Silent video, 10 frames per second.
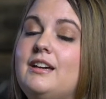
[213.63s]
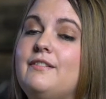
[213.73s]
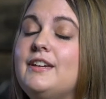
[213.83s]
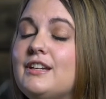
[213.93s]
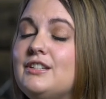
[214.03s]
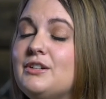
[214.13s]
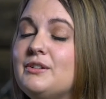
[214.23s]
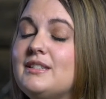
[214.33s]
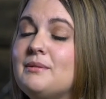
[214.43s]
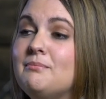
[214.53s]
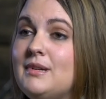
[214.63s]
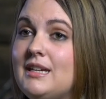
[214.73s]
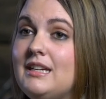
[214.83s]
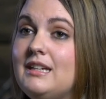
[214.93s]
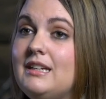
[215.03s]
If He can do it to
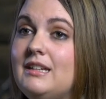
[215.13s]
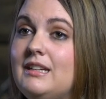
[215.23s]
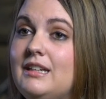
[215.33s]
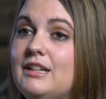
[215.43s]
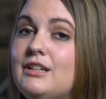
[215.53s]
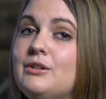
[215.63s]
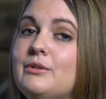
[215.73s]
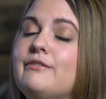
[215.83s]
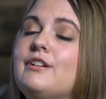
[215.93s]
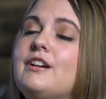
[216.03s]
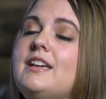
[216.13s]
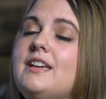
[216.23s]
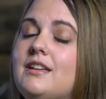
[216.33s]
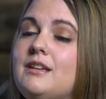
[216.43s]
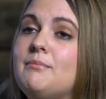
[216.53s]
me, He can do it for
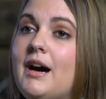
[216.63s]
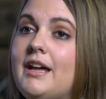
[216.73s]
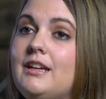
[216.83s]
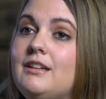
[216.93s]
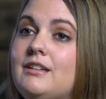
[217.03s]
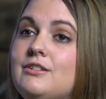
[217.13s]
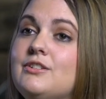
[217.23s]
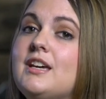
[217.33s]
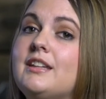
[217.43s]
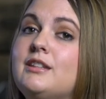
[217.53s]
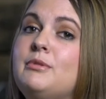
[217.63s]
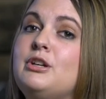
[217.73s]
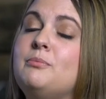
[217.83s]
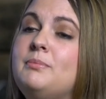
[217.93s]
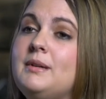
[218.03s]
anybody. You just have to
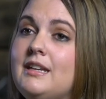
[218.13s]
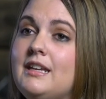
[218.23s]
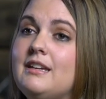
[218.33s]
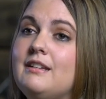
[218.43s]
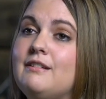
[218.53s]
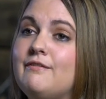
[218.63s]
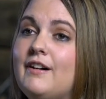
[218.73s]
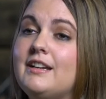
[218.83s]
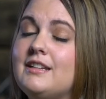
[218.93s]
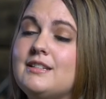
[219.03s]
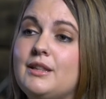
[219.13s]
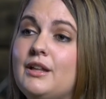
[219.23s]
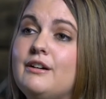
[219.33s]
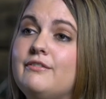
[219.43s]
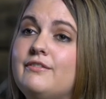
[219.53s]
be obedient and find His
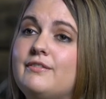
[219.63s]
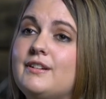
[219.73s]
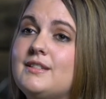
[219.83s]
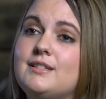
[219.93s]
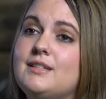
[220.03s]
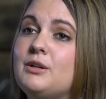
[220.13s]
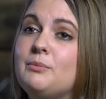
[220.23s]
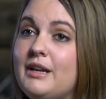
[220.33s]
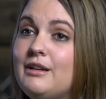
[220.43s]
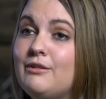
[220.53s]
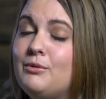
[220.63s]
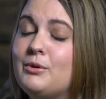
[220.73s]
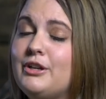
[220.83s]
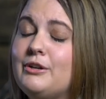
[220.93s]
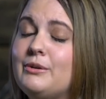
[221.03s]
love, because it's there waiting
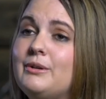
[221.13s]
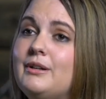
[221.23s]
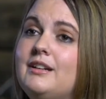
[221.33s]
for you.